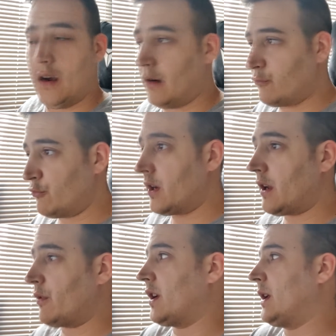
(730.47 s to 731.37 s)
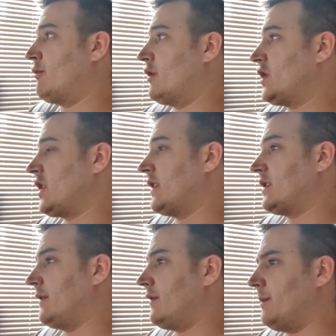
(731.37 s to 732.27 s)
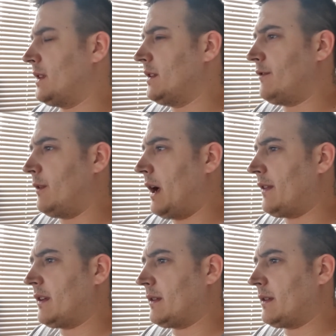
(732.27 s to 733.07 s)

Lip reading: I really appreciate it. I